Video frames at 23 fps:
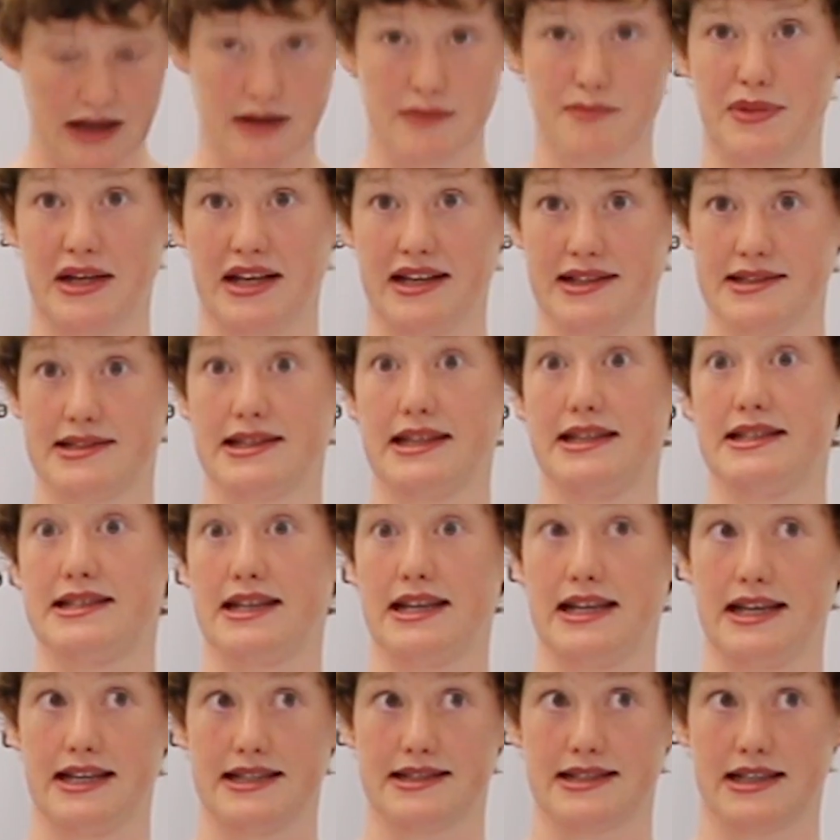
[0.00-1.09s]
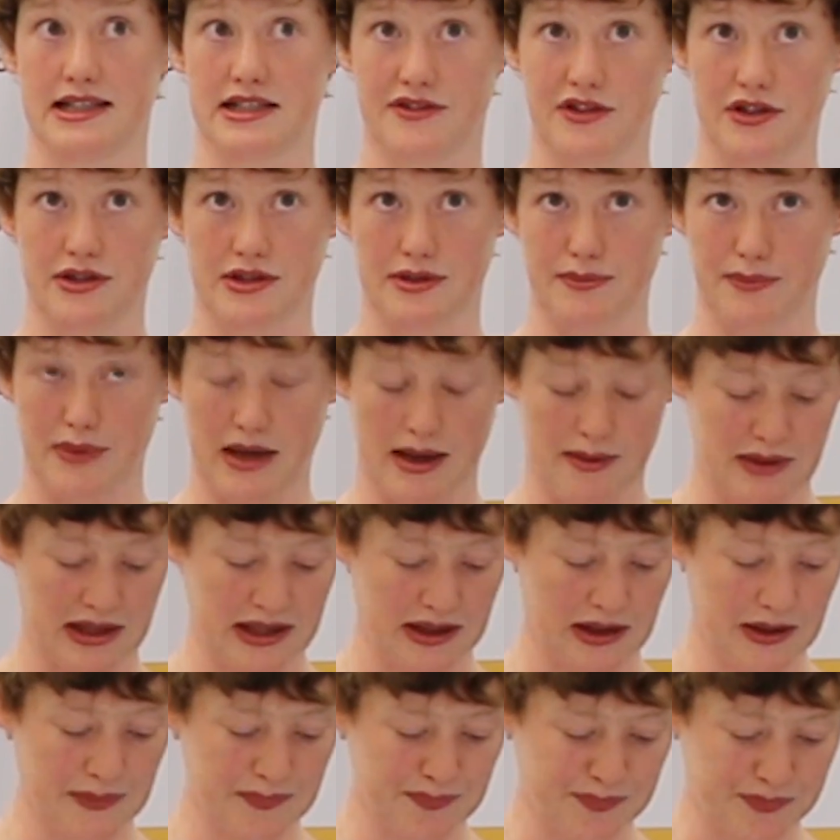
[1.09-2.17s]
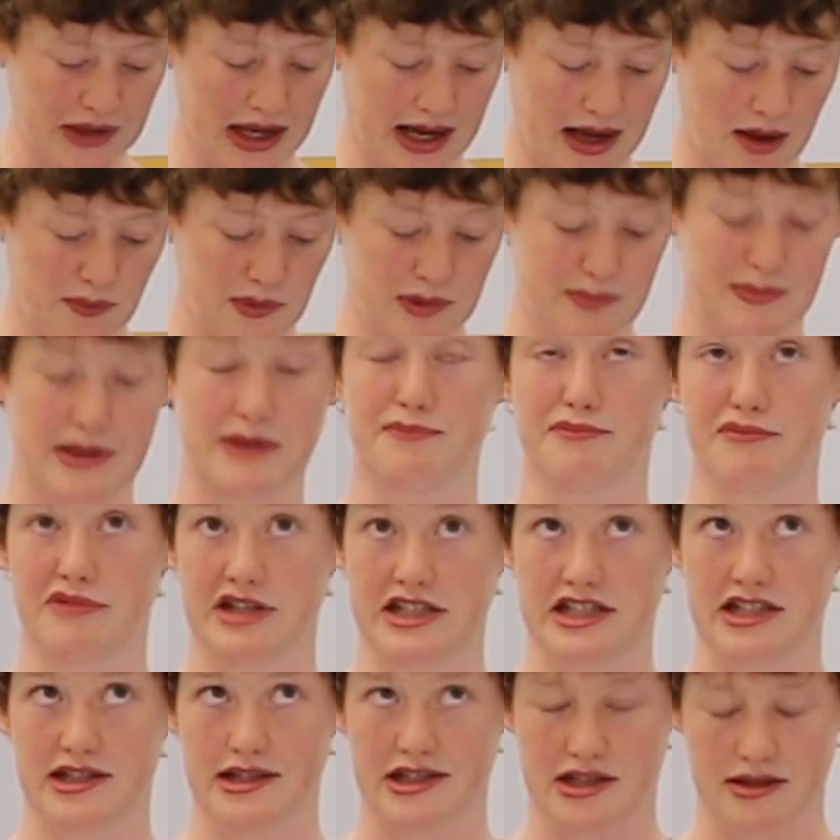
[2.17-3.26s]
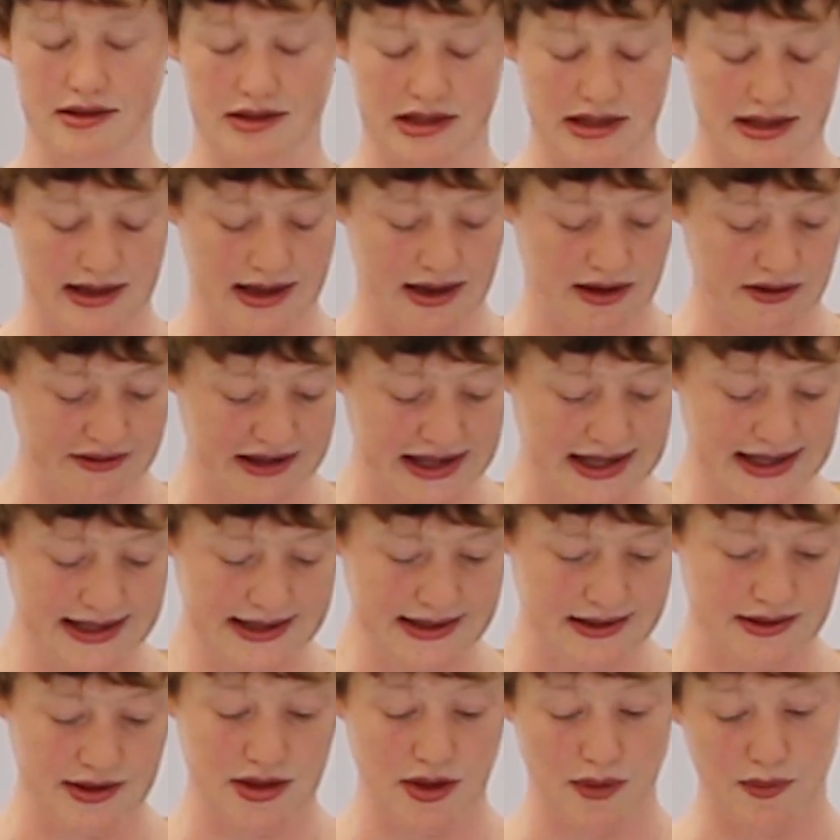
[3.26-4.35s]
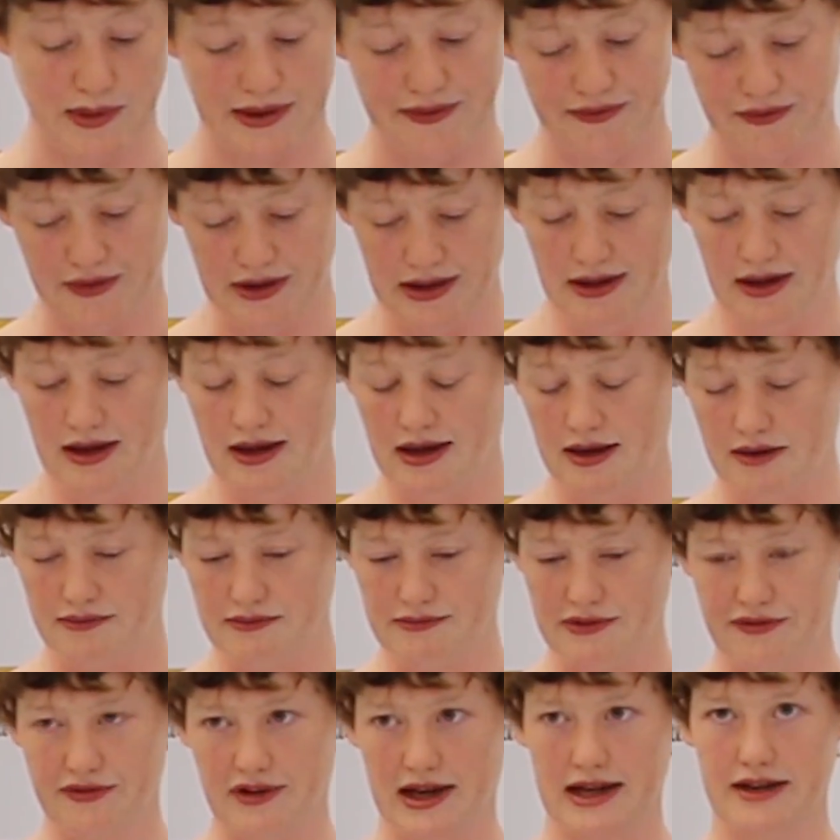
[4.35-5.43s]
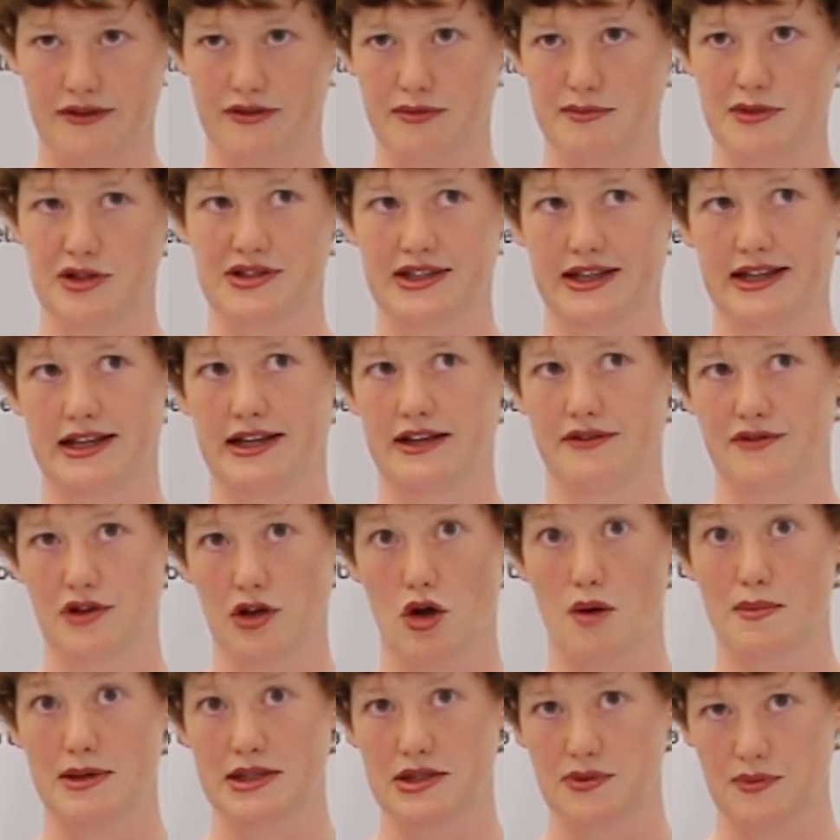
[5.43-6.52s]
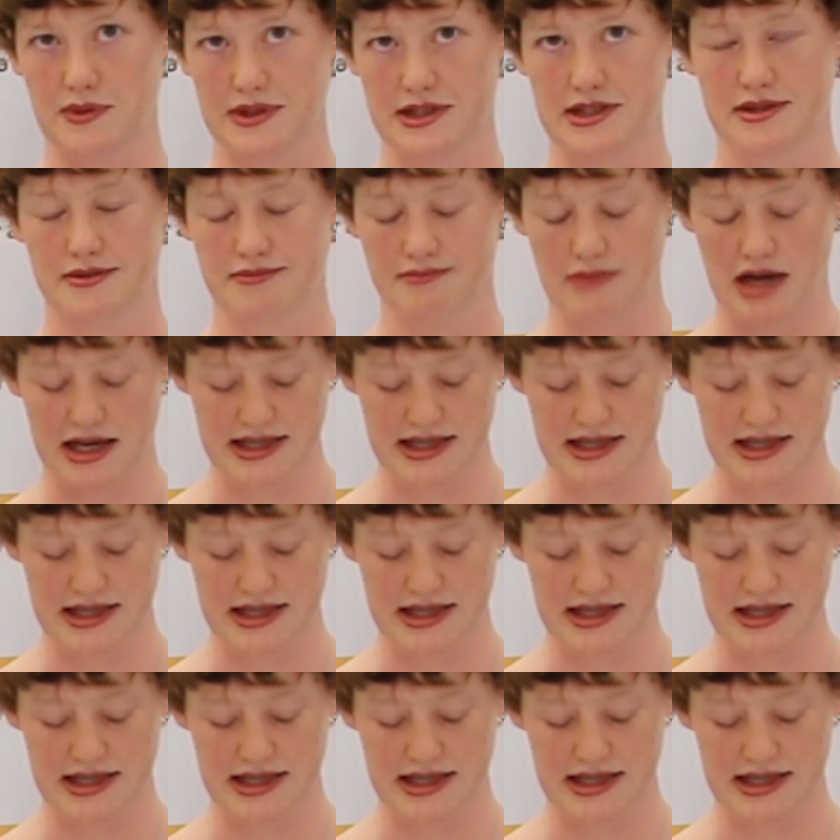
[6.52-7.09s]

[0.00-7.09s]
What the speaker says: that being seen to air such views in public would be prejudicial to their careers, and so we've refrained from using any of the comments which